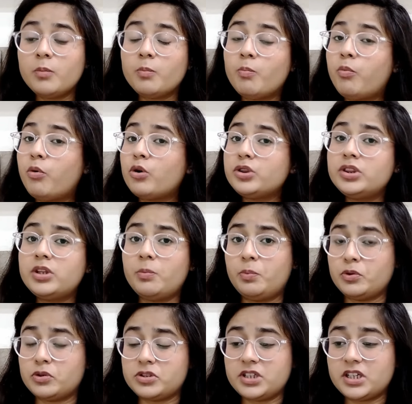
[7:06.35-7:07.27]
both the
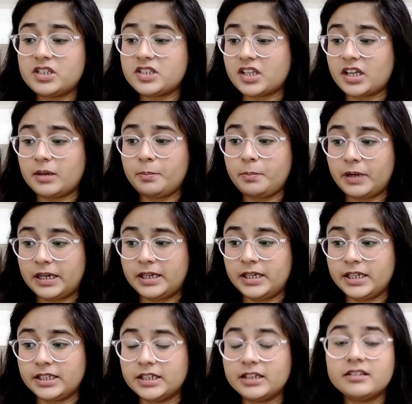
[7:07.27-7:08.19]
projects are
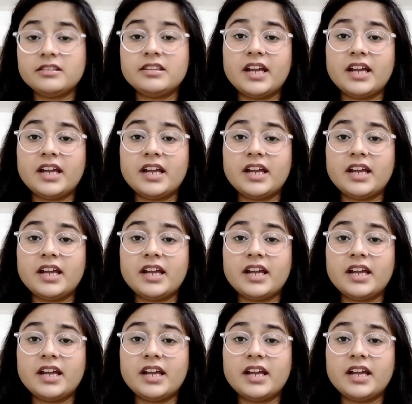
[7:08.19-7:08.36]
pending.